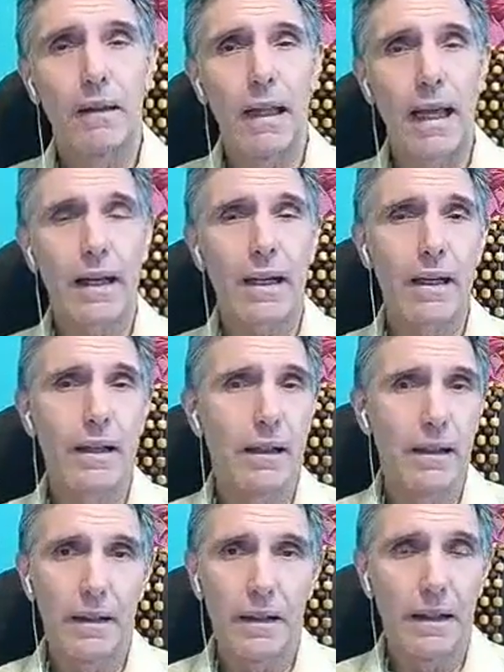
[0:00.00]
Like
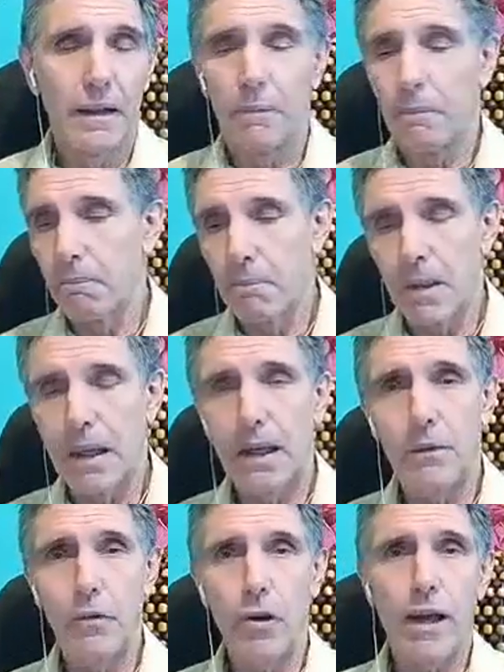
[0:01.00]

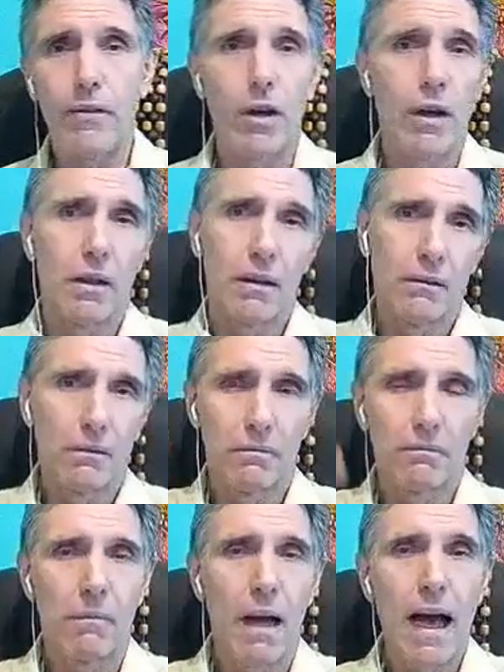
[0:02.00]
if you have a
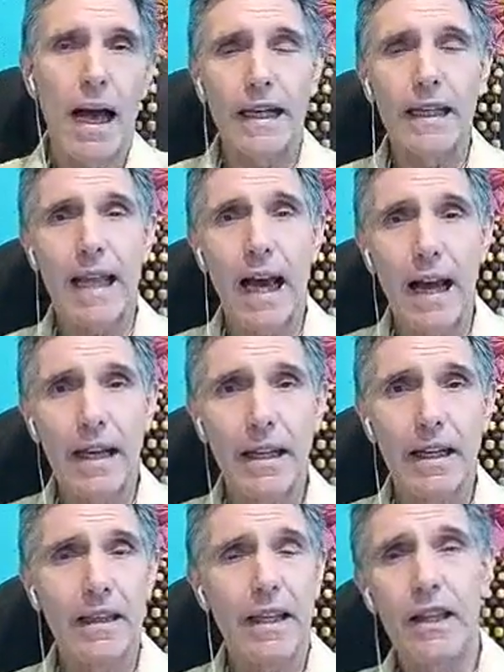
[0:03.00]
high tide
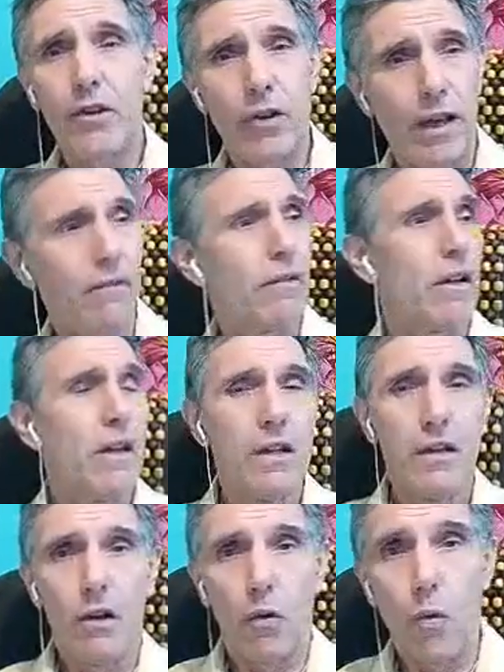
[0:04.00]
and then you have
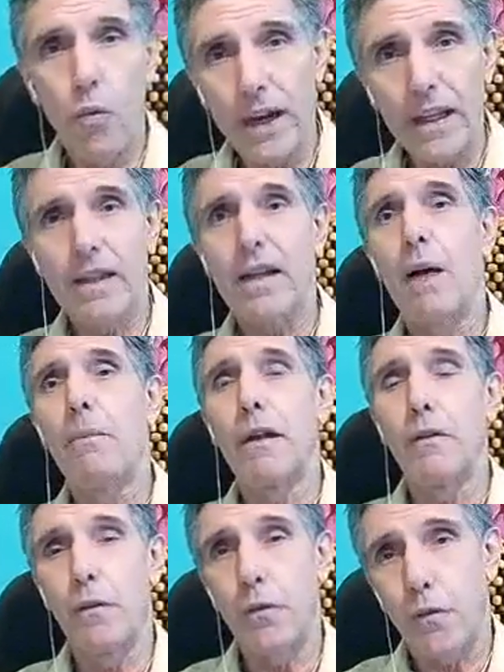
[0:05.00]
wind
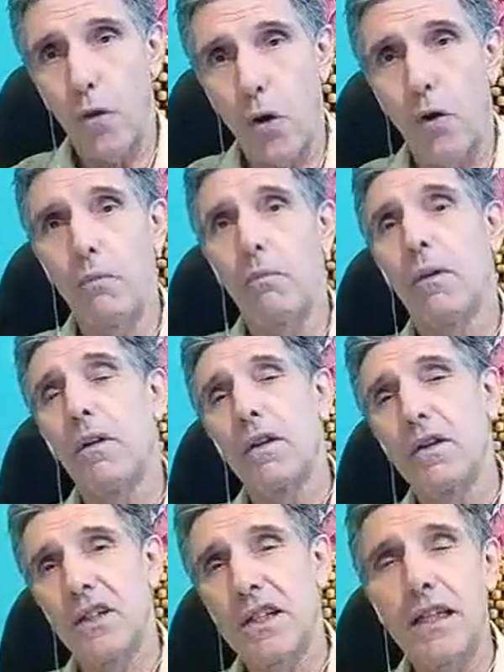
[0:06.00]
coming from
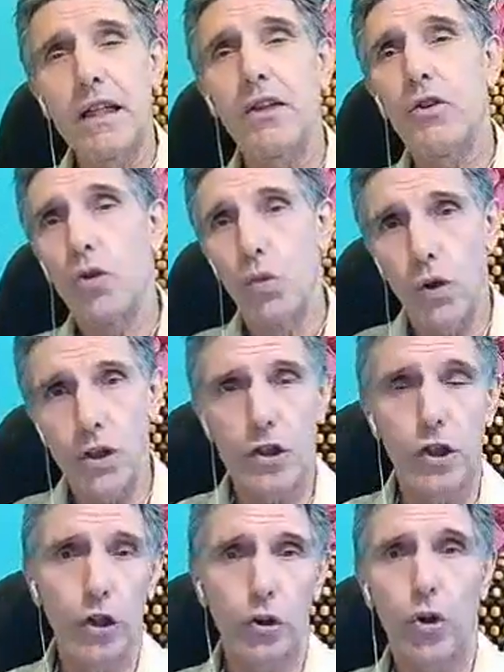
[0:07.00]
sea towards
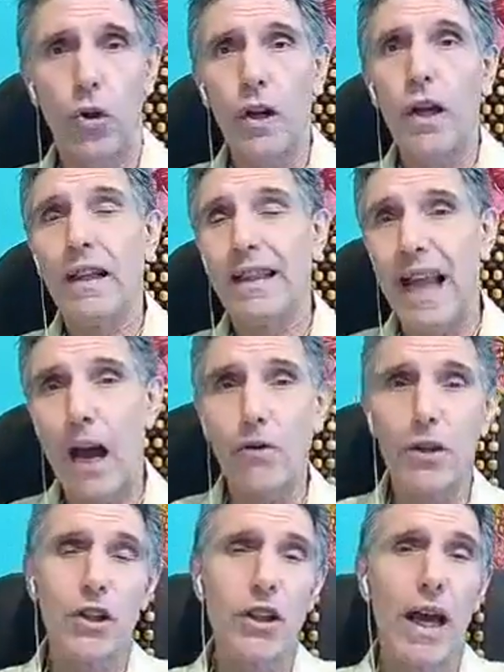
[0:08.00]
the shore, now
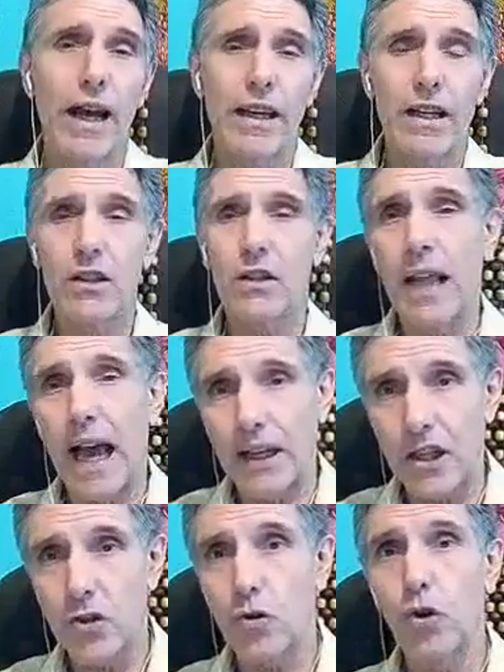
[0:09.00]
the
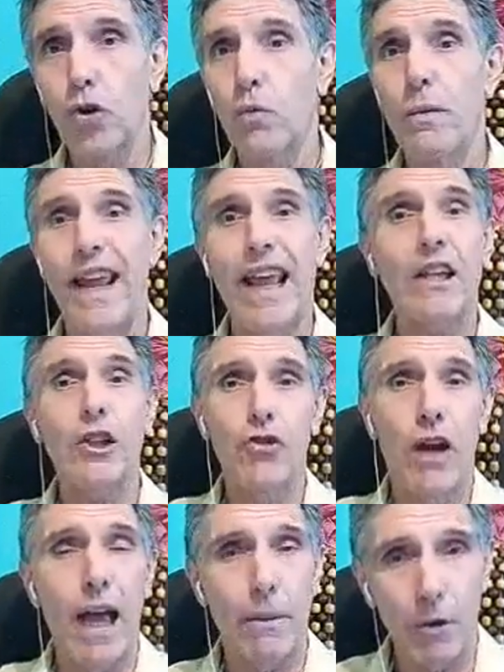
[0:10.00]
tide is going to be
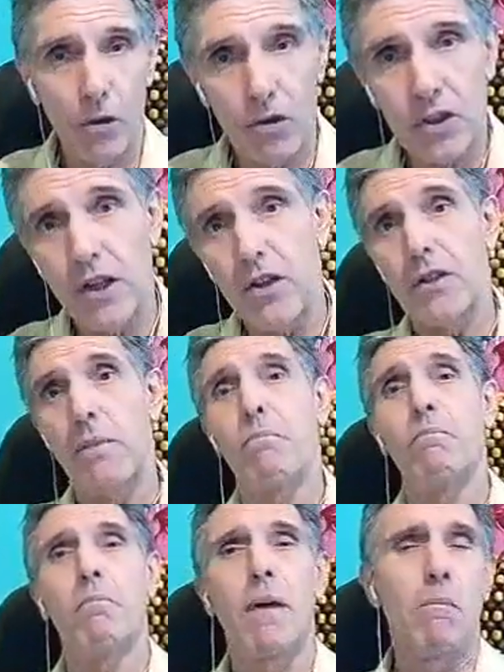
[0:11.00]
extra high because there's
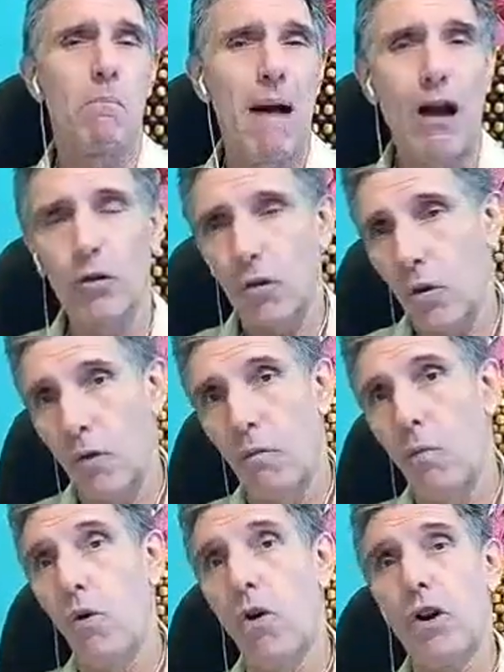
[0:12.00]
an amount
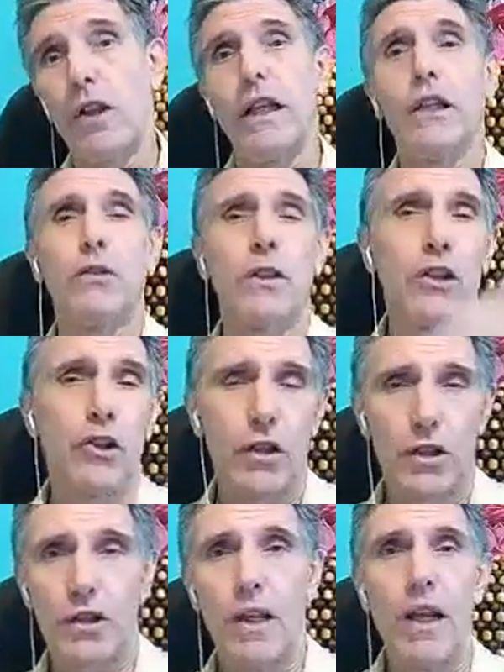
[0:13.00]
of water that is
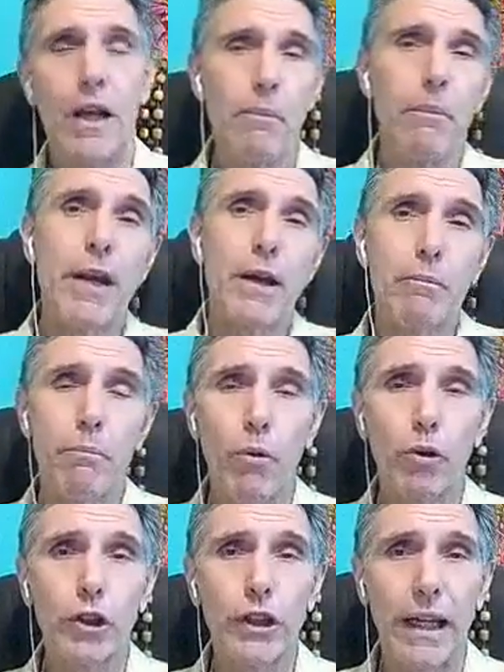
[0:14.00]
just being
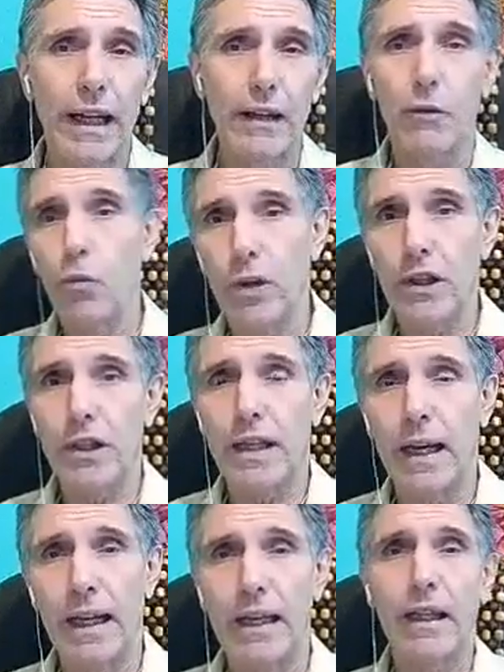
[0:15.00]
pushed in with the
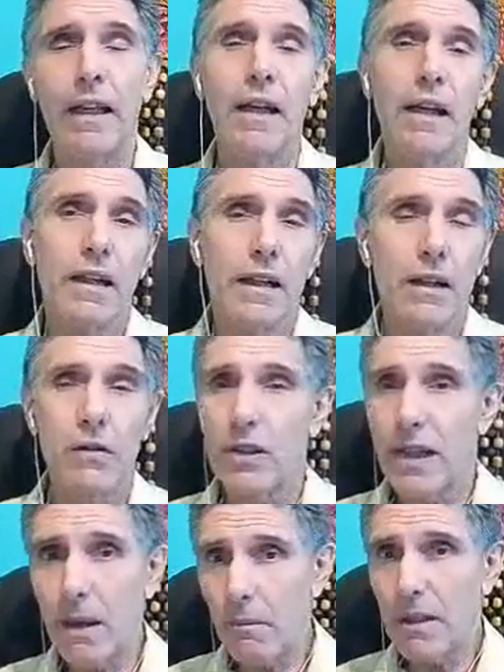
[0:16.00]
tide. Now,
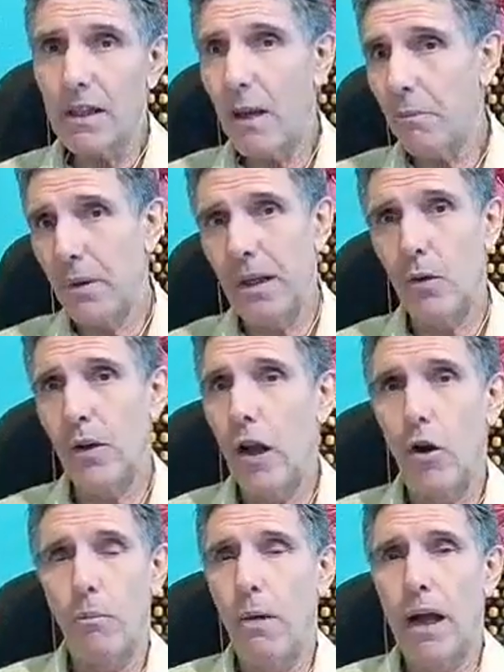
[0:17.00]
same is happening with
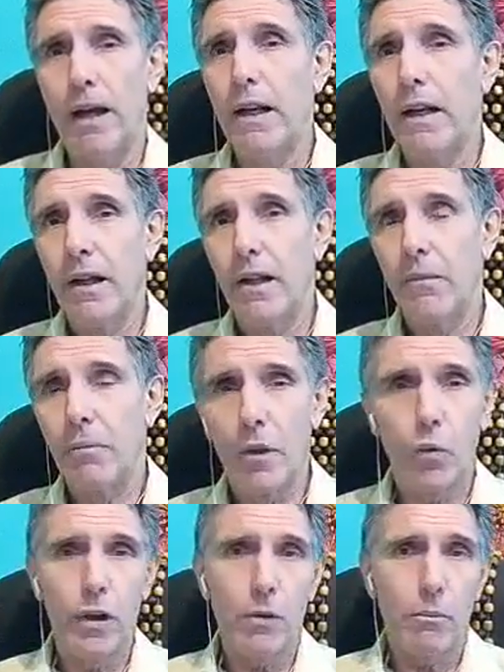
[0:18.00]
our body
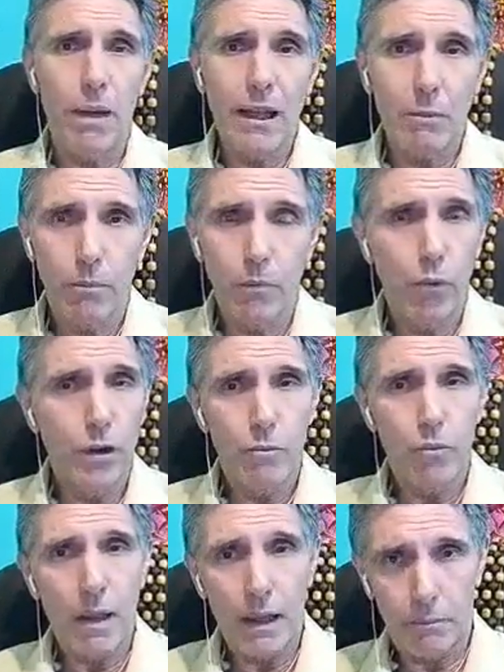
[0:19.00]
with
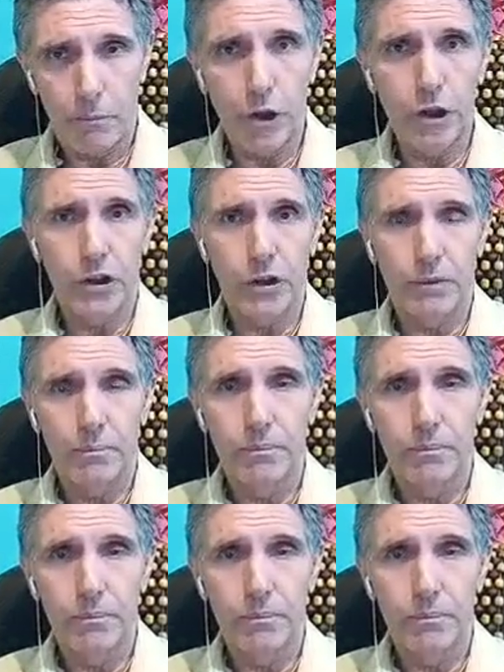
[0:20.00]
blood pressure.